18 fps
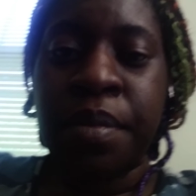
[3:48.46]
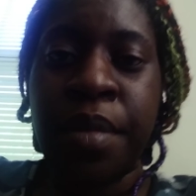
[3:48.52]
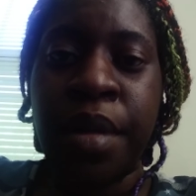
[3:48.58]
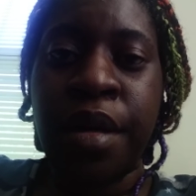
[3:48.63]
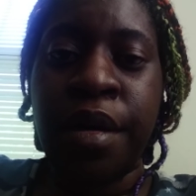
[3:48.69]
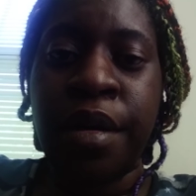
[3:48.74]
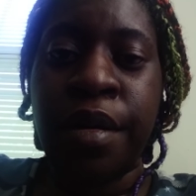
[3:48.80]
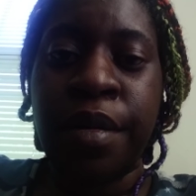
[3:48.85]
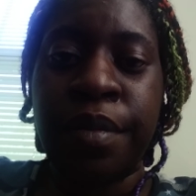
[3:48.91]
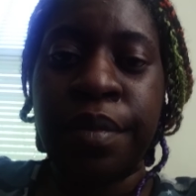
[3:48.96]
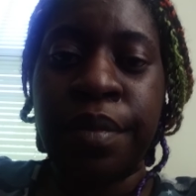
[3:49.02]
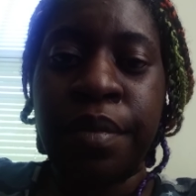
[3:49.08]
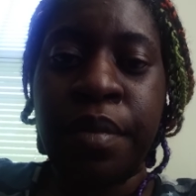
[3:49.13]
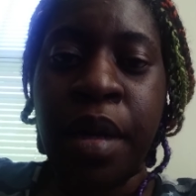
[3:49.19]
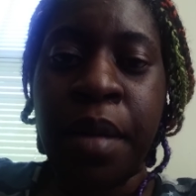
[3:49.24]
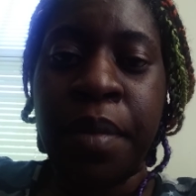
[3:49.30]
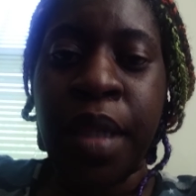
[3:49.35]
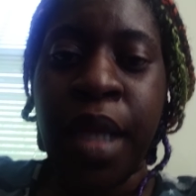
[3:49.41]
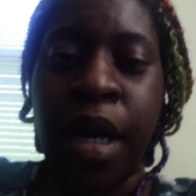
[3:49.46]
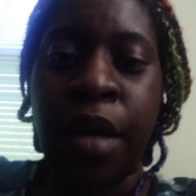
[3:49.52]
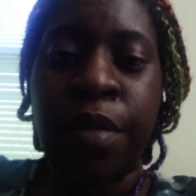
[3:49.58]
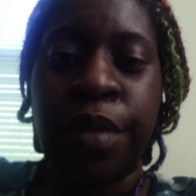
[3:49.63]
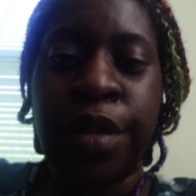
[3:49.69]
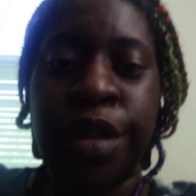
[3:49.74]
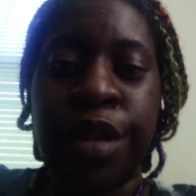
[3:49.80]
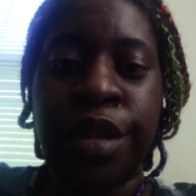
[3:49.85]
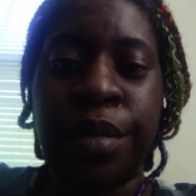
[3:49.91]
Um, my black
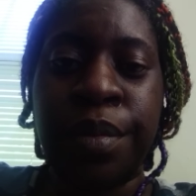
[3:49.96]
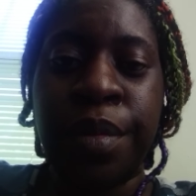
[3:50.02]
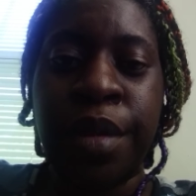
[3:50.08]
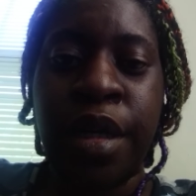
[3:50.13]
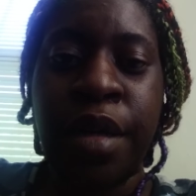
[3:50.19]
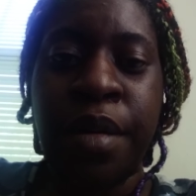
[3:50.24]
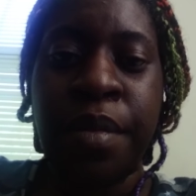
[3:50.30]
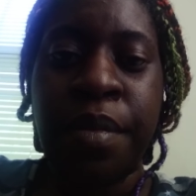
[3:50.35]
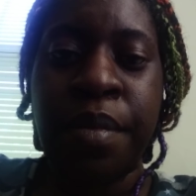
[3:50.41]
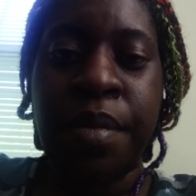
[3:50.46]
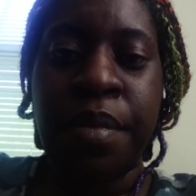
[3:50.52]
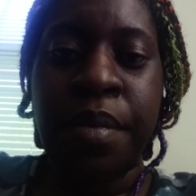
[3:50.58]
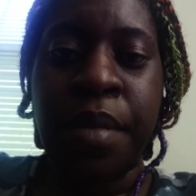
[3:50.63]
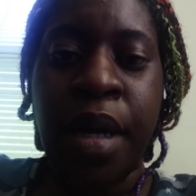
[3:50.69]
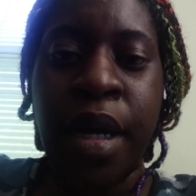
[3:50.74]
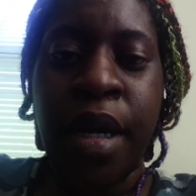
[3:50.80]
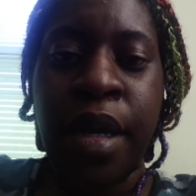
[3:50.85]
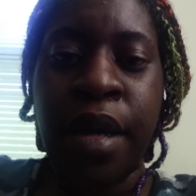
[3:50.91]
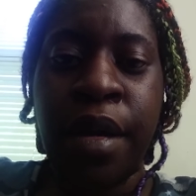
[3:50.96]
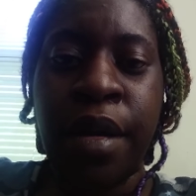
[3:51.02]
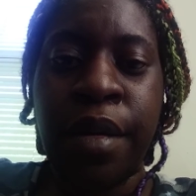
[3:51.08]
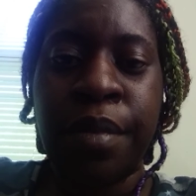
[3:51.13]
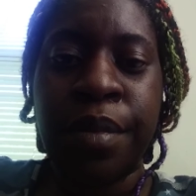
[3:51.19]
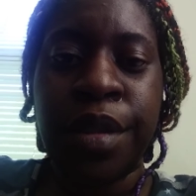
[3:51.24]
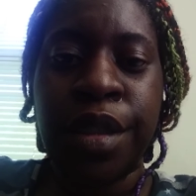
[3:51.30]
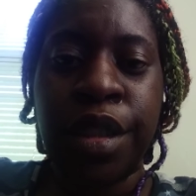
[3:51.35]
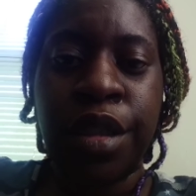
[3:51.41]
ones, but my
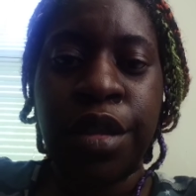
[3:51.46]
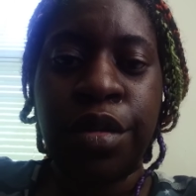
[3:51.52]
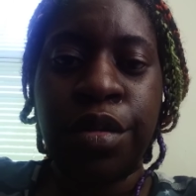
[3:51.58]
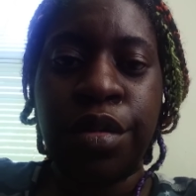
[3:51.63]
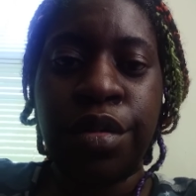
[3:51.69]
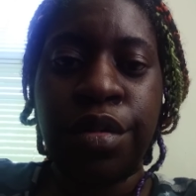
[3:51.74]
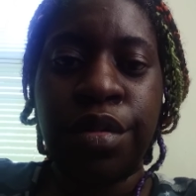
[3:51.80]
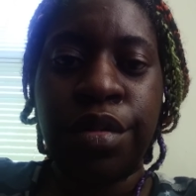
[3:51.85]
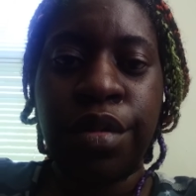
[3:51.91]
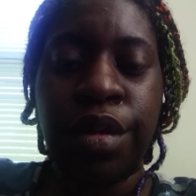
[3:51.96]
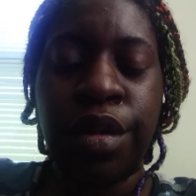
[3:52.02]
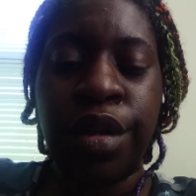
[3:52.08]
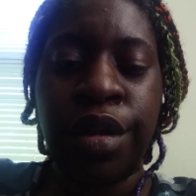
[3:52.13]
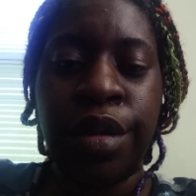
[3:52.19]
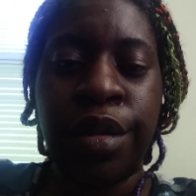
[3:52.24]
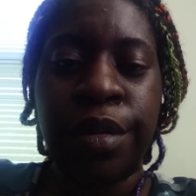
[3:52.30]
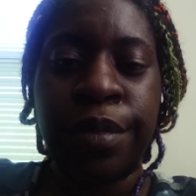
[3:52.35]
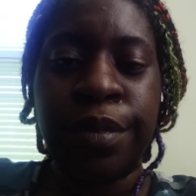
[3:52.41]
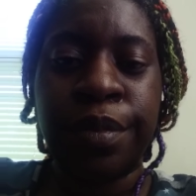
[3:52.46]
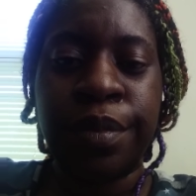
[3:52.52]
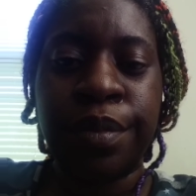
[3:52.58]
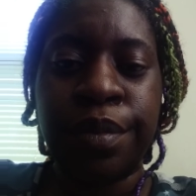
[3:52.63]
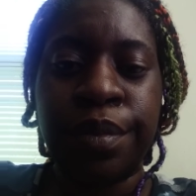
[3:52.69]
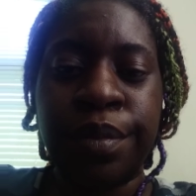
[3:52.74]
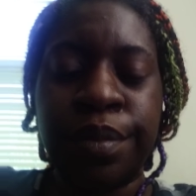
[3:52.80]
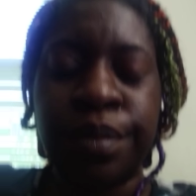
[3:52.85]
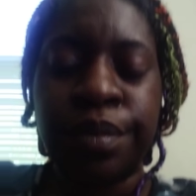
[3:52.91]
um Skittle um
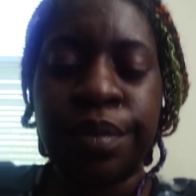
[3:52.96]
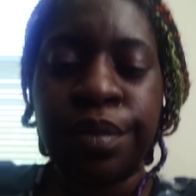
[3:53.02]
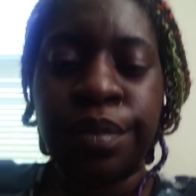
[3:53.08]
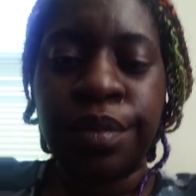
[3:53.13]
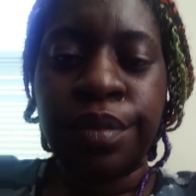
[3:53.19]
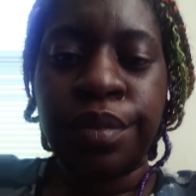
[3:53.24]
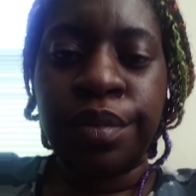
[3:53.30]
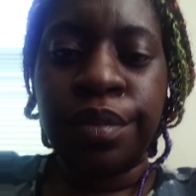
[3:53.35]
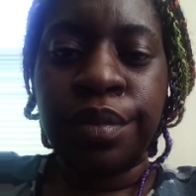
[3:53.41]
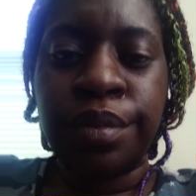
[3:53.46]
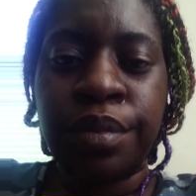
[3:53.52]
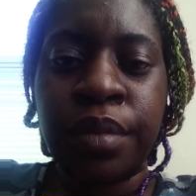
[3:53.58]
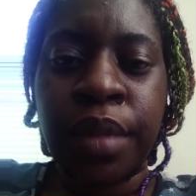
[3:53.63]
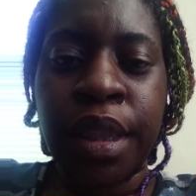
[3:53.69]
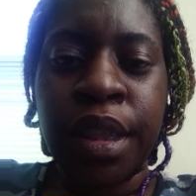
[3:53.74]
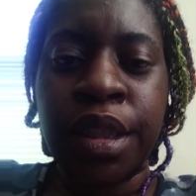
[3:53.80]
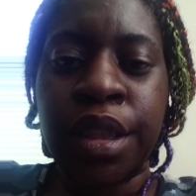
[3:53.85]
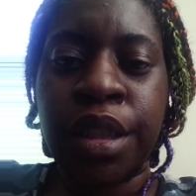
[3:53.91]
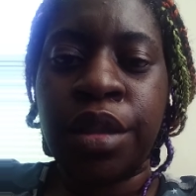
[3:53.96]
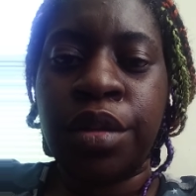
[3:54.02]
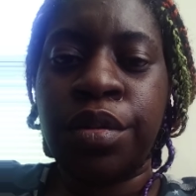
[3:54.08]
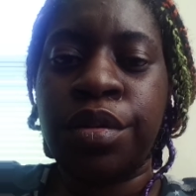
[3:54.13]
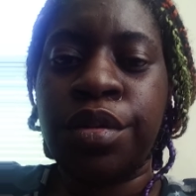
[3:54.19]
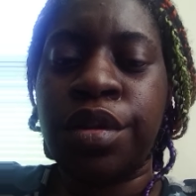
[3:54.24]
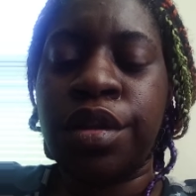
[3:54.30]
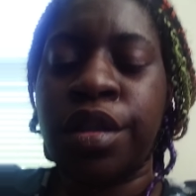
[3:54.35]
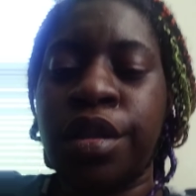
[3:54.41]
my
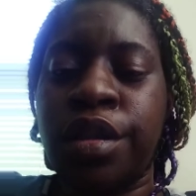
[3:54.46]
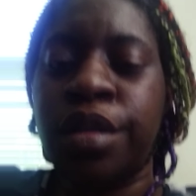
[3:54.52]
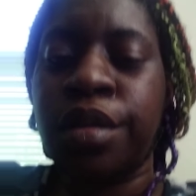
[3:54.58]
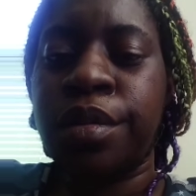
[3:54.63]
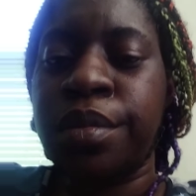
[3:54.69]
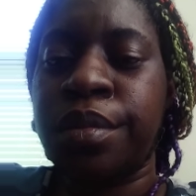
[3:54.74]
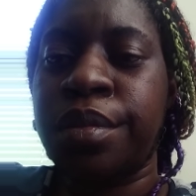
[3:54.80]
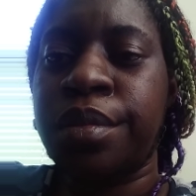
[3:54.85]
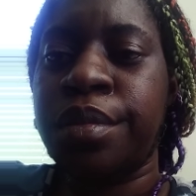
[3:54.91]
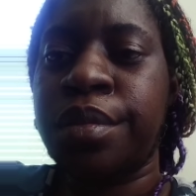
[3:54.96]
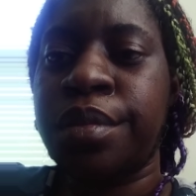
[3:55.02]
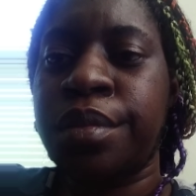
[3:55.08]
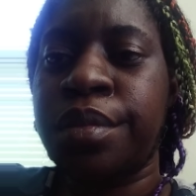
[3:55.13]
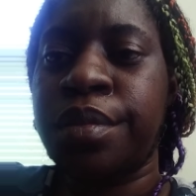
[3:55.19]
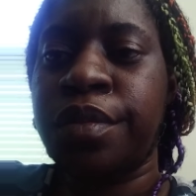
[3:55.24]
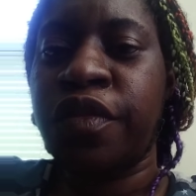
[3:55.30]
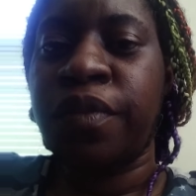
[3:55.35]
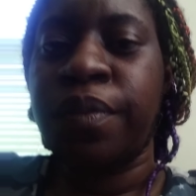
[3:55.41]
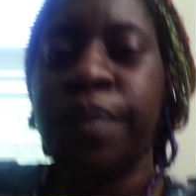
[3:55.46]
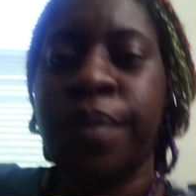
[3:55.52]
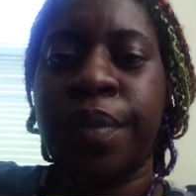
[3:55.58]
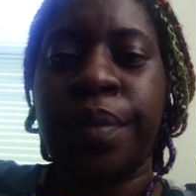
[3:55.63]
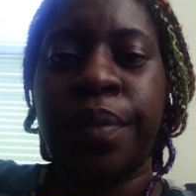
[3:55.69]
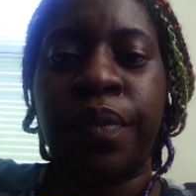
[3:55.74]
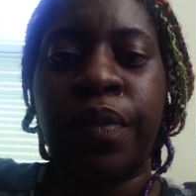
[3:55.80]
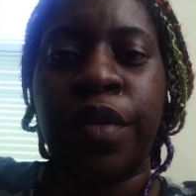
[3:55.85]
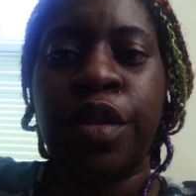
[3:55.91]
Skittles um
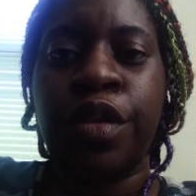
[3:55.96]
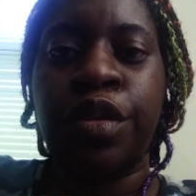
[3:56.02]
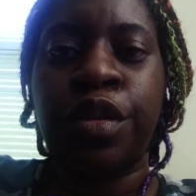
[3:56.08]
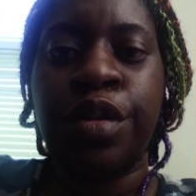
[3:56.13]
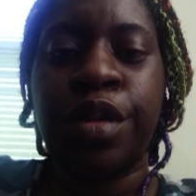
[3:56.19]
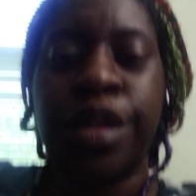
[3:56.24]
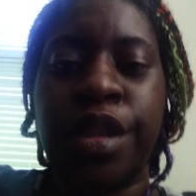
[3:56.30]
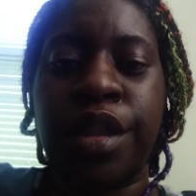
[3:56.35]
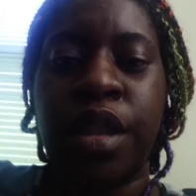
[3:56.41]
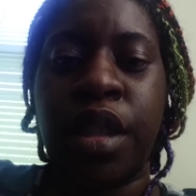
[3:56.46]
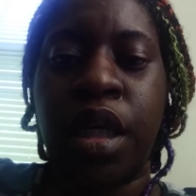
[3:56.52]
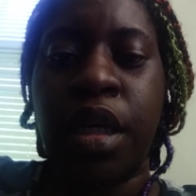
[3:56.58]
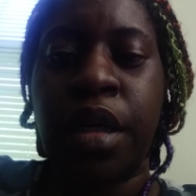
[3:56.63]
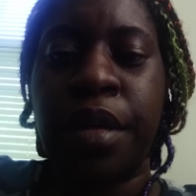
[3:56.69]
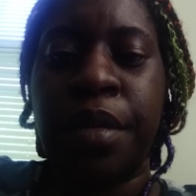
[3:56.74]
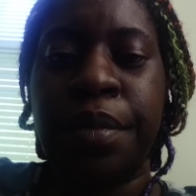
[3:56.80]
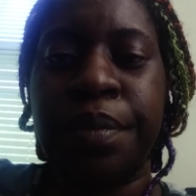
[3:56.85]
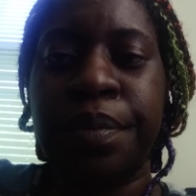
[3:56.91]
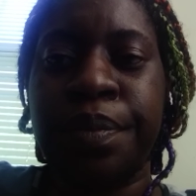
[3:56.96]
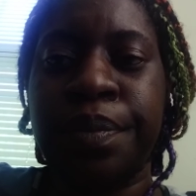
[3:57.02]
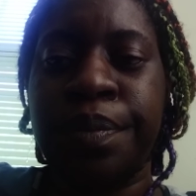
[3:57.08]
Jordan's game.